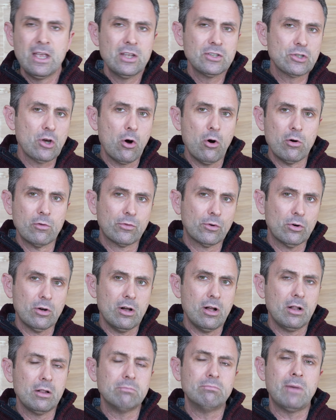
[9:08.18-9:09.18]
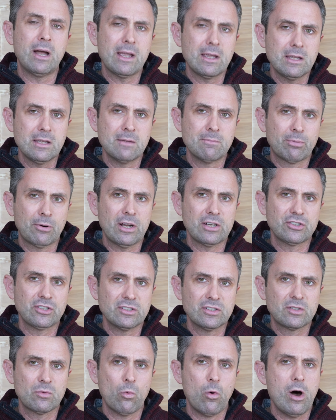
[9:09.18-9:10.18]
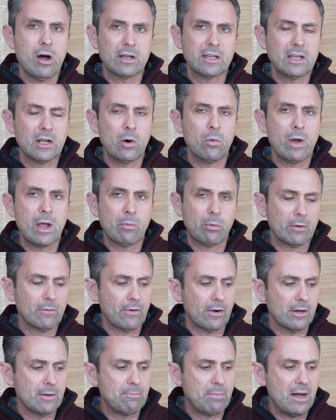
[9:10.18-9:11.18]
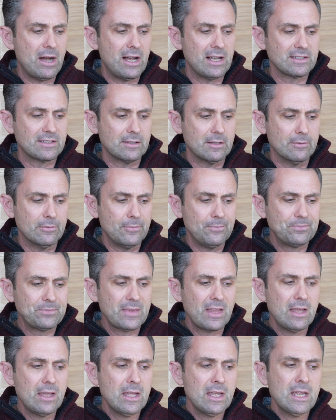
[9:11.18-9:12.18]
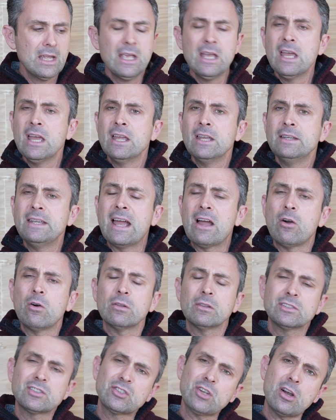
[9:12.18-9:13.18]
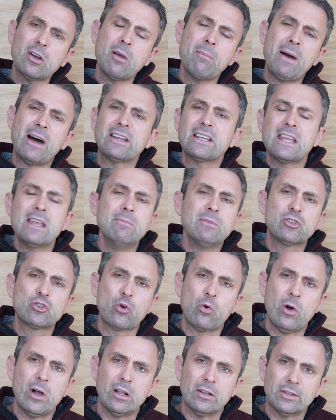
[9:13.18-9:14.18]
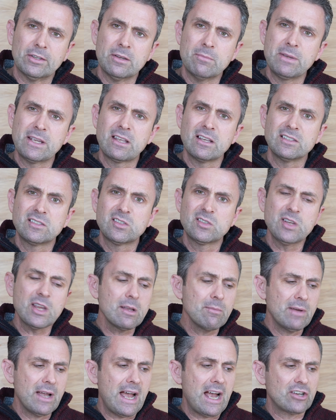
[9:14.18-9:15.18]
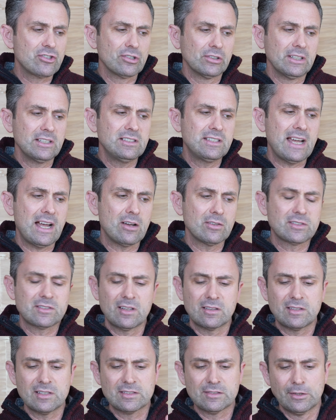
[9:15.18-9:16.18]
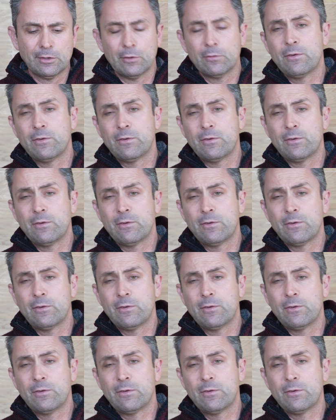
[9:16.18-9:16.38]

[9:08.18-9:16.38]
So overall, my impressions walking away were very positive. Now, let's talk about image quality, because Sigma actually touts that this little